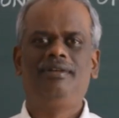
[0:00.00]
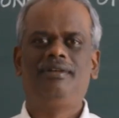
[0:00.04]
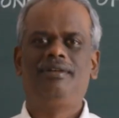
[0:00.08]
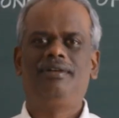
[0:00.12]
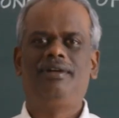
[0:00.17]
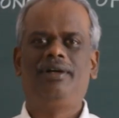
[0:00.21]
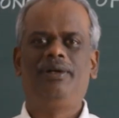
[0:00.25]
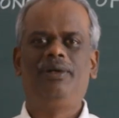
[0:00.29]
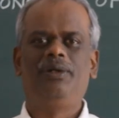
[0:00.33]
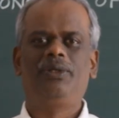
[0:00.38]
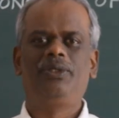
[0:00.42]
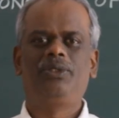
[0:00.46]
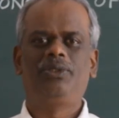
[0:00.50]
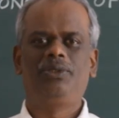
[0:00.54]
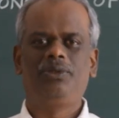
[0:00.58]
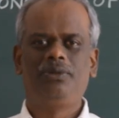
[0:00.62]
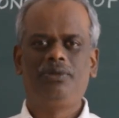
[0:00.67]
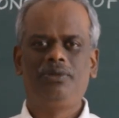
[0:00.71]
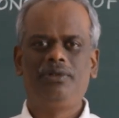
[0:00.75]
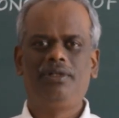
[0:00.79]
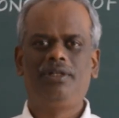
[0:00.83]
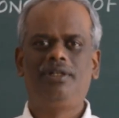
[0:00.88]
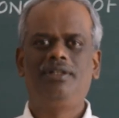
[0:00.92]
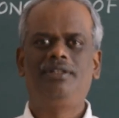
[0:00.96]
Hello
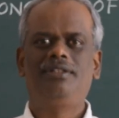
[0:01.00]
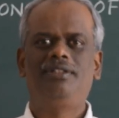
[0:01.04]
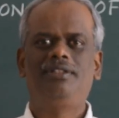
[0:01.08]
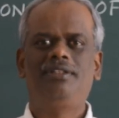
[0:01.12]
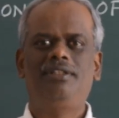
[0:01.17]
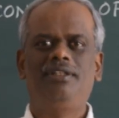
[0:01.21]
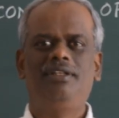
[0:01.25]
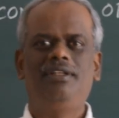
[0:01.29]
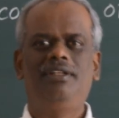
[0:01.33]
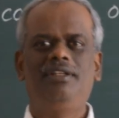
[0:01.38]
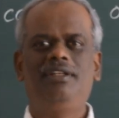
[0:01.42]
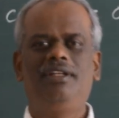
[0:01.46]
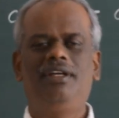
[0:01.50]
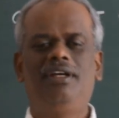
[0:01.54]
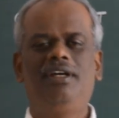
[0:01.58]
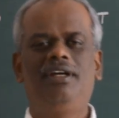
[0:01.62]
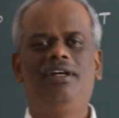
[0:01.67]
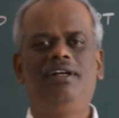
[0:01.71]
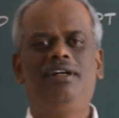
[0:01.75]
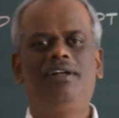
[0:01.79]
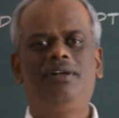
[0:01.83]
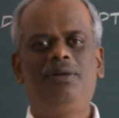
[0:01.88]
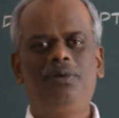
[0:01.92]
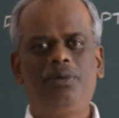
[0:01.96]
students, in
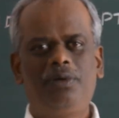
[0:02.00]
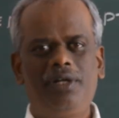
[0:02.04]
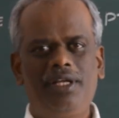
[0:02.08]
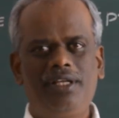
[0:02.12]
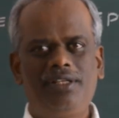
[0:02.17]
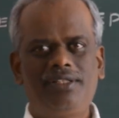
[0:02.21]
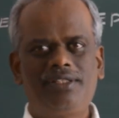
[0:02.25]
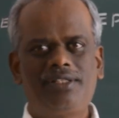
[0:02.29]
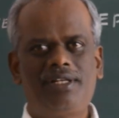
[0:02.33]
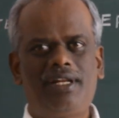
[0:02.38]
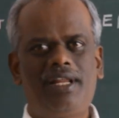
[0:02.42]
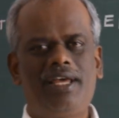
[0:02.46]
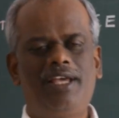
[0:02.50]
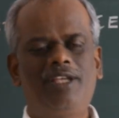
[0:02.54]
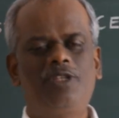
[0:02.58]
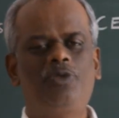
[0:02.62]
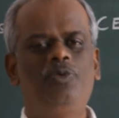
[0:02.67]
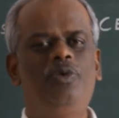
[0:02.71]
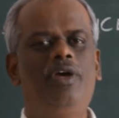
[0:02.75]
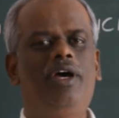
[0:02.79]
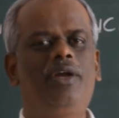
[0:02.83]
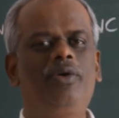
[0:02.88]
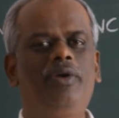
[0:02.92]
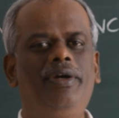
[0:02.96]
today's class
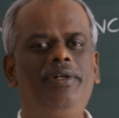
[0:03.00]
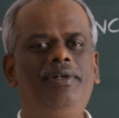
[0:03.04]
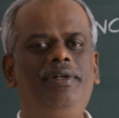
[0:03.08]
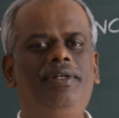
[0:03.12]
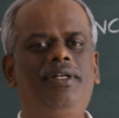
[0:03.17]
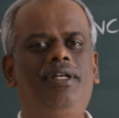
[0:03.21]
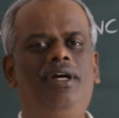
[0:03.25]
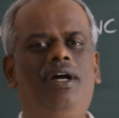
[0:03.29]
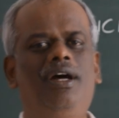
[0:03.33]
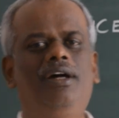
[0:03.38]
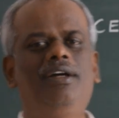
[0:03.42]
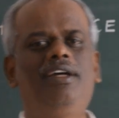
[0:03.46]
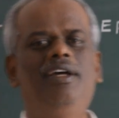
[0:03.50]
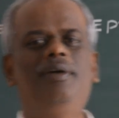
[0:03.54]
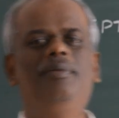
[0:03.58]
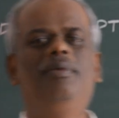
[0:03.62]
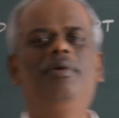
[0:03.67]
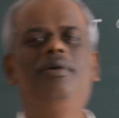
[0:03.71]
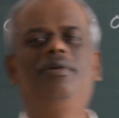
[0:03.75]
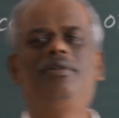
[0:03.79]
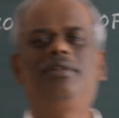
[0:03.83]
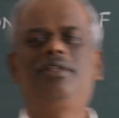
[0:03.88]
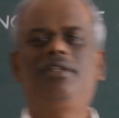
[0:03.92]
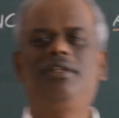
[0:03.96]
we are going to talk
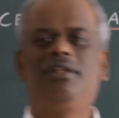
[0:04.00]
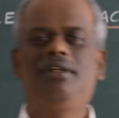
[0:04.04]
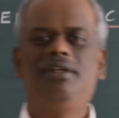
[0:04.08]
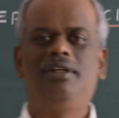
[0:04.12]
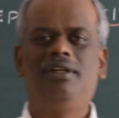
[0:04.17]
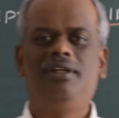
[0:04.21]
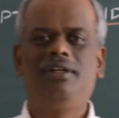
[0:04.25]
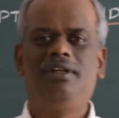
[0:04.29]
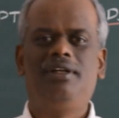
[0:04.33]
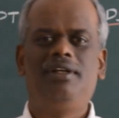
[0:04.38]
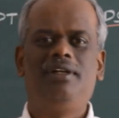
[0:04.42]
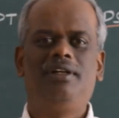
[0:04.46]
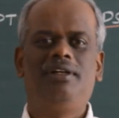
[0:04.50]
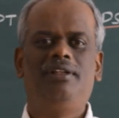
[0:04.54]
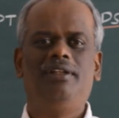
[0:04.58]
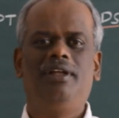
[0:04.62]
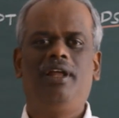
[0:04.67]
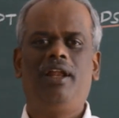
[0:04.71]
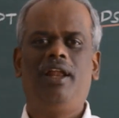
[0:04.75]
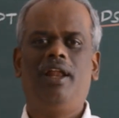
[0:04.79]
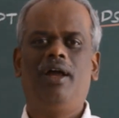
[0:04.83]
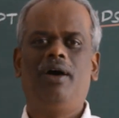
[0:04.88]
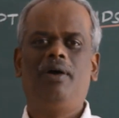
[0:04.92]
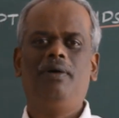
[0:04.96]
about
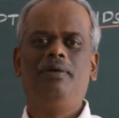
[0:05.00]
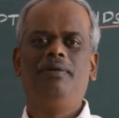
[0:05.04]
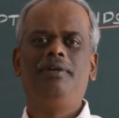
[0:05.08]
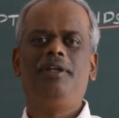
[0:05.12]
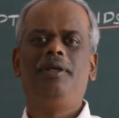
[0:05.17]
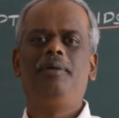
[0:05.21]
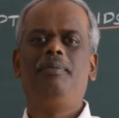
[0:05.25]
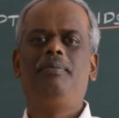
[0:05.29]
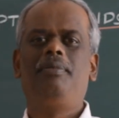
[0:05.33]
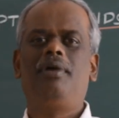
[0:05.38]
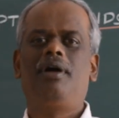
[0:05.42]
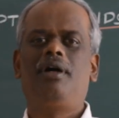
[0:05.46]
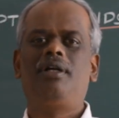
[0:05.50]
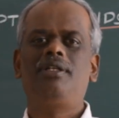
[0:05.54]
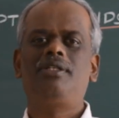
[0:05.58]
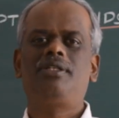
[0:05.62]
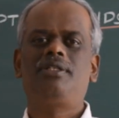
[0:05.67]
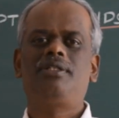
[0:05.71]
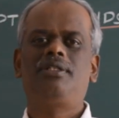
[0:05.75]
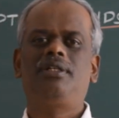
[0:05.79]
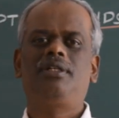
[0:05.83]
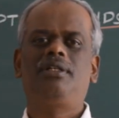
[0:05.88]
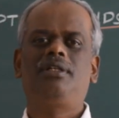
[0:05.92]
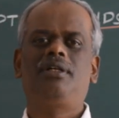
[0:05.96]
the Lowry
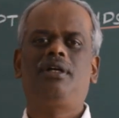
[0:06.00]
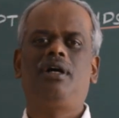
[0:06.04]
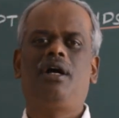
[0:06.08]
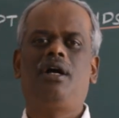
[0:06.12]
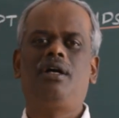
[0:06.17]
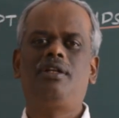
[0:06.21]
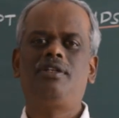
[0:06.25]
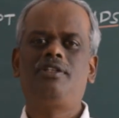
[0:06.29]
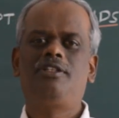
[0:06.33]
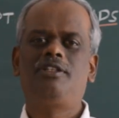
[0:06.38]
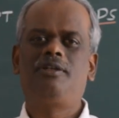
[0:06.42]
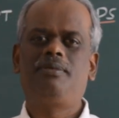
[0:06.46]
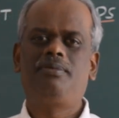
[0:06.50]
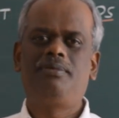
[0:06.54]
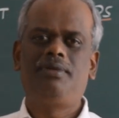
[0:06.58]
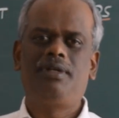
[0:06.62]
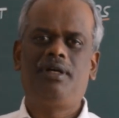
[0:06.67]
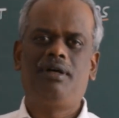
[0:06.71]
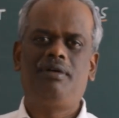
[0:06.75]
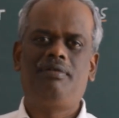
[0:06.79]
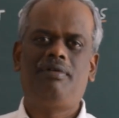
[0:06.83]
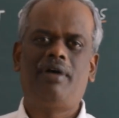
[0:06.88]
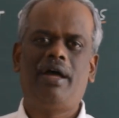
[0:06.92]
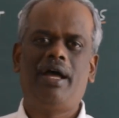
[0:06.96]
Bronsted concept
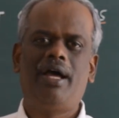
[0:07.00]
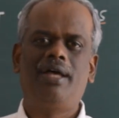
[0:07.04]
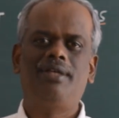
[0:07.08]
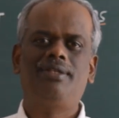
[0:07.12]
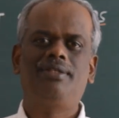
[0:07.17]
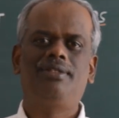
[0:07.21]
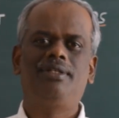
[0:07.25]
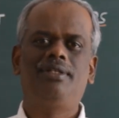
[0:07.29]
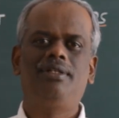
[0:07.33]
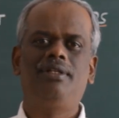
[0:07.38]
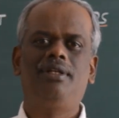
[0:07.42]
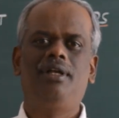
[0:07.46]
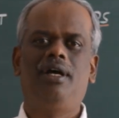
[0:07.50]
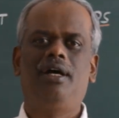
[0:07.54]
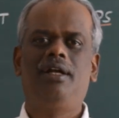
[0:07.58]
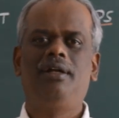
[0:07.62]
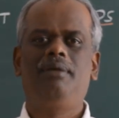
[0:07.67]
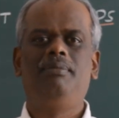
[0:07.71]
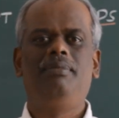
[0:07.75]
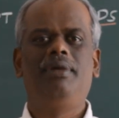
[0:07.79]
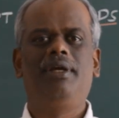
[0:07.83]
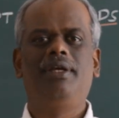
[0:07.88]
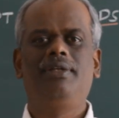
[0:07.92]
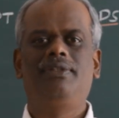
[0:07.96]
of acid
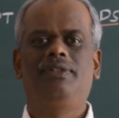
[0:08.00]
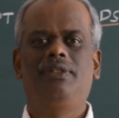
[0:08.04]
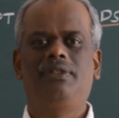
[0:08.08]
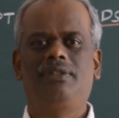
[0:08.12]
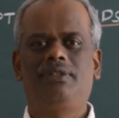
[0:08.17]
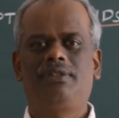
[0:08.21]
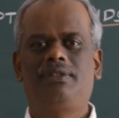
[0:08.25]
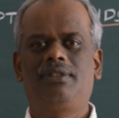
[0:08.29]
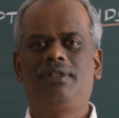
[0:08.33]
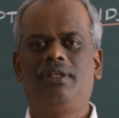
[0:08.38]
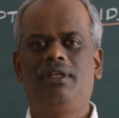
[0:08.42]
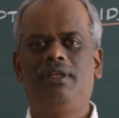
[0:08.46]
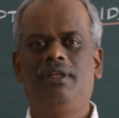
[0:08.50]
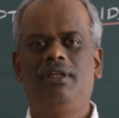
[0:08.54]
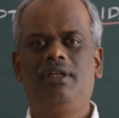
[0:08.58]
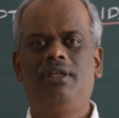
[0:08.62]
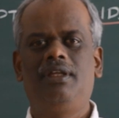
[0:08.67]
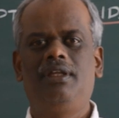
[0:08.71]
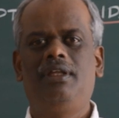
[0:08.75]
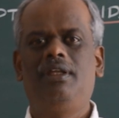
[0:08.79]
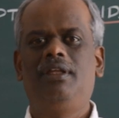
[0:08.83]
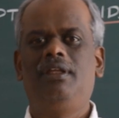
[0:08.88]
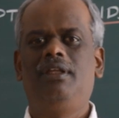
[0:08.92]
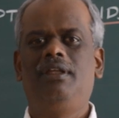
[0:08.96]
and bases.
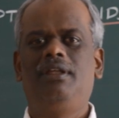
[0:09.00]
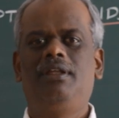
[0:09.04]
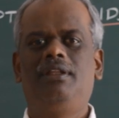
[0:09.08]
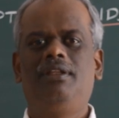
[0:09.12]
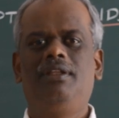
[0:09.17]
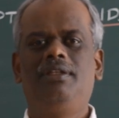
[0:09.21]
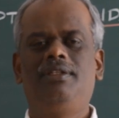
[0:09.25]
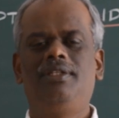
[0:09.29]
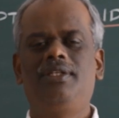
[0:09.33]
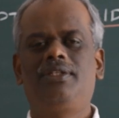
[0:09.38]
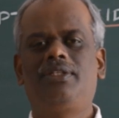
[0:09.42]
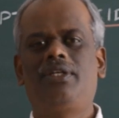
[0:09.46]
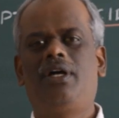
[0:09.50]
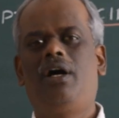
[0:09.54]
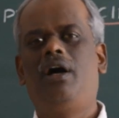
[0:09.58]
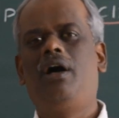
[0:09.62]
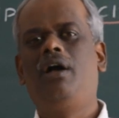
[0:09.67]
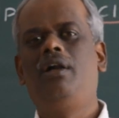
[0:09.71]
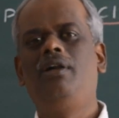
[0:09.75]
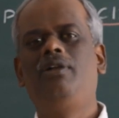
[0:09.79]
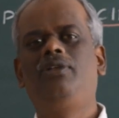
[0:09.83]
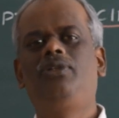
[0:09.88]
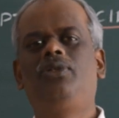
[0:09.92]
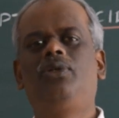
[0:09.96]
This is
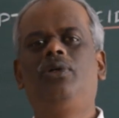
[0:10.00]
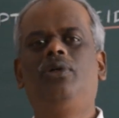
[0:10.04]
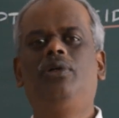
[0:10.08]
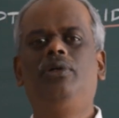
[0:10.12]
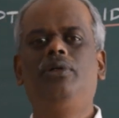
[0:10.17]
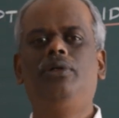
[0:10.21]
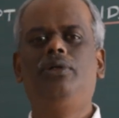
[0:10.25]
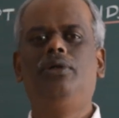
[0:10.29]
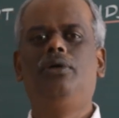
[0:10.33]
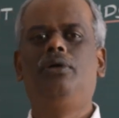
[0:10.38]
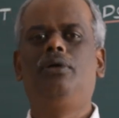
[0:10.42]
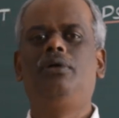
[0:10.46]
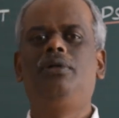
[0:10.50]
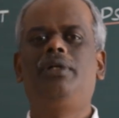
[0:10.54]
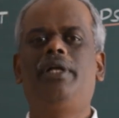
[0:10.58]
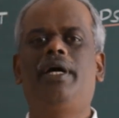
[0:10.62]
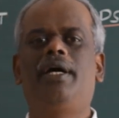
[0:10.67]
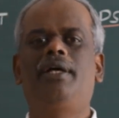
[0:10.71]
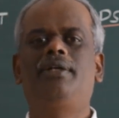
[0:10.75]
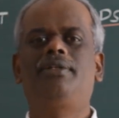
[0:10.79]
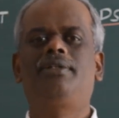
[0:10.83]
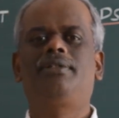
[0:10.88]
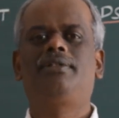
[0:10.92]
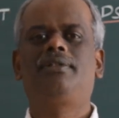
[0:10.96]
also known
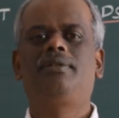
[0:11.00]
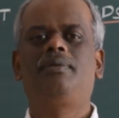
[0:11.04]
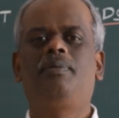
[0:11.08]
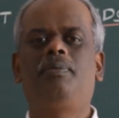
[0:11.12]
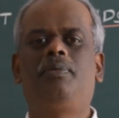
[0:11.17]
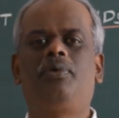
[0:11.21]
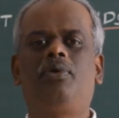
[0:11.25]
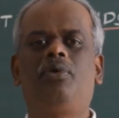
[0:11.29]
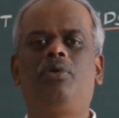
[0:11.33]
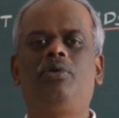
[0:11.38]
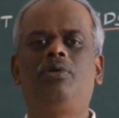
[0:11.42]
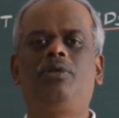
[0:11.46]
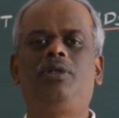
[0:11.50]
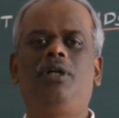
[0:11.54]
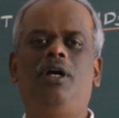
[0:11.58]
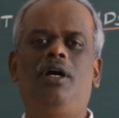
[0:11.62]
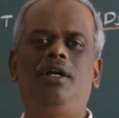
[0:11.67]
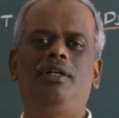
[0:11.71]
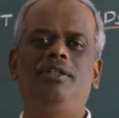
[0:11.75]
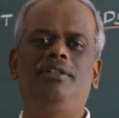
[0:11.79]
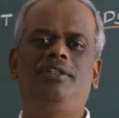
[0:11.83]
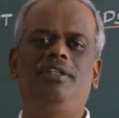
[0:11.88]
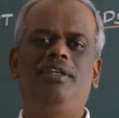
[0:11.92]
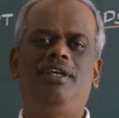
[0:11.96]
as
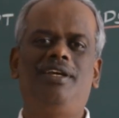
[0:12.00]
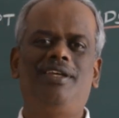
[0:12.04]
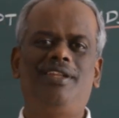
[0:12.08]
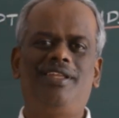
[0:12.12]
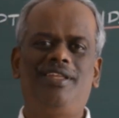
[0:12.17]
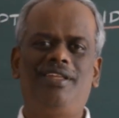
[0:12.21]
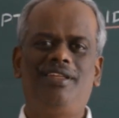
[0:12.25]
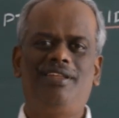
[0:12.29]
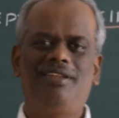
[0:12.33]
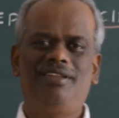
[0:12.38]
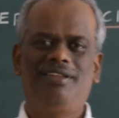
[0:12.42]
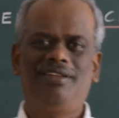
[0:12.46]
proton theory.